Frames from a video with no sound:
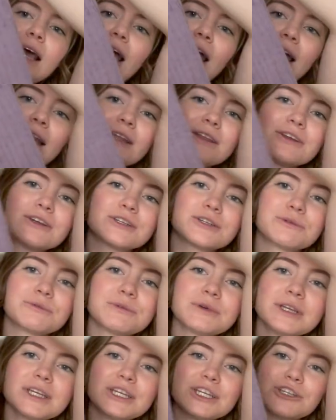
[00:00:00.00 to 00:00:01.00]
And it looks
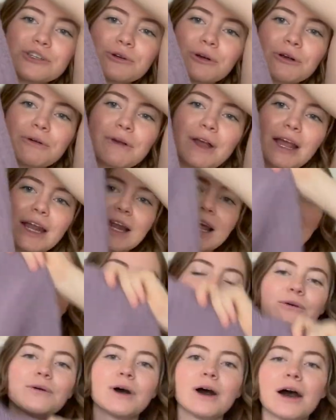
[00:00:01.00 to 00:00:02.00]
really short right
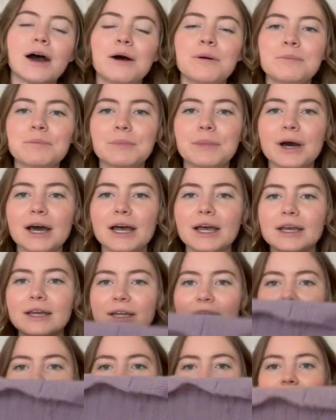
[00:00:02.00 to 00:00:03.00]
now, um, but
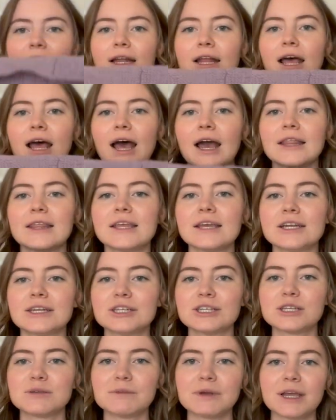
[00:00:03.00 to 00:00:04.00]
I think it's
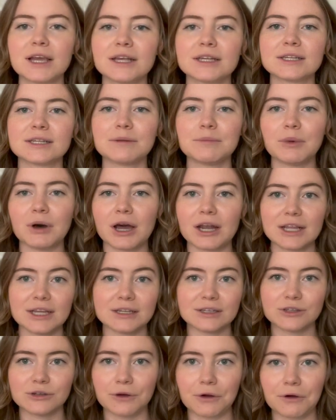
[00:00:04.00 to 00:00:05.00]
just because the body
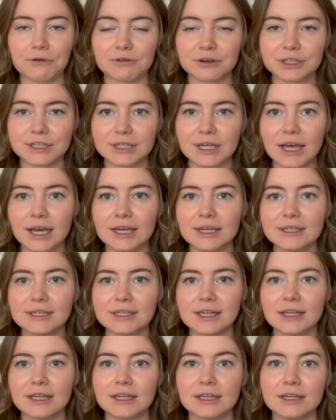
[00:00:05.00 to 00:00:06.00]
is so oversized
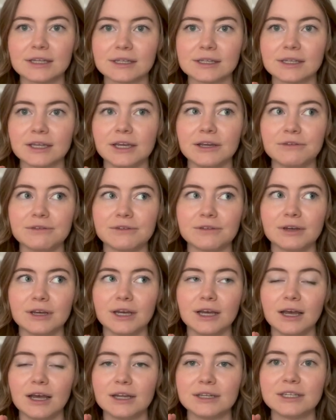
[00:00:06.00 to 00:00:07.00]
and then the sleeve
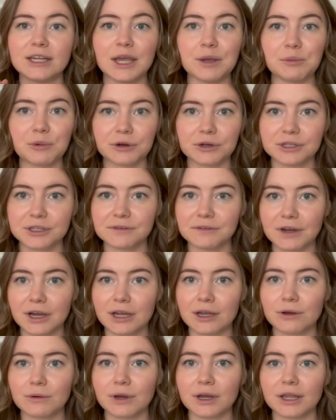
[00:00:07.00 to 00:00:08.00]
tapers
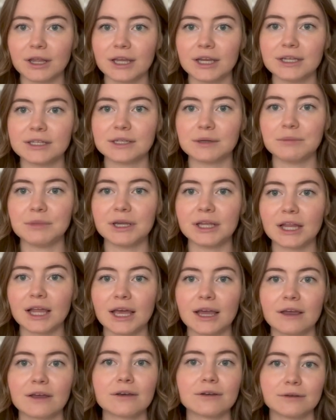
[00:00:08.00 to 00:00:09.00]
very quickly to be
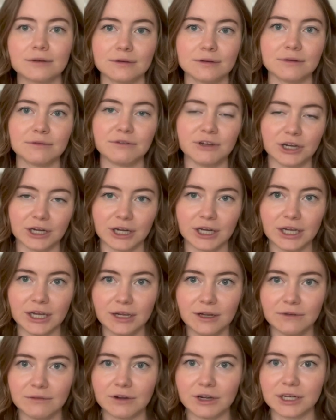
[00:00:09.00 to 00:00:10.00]
like
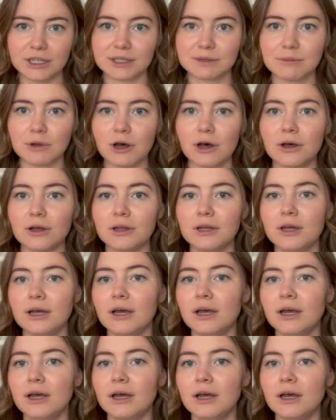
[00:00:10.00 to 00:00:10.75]
very, very small.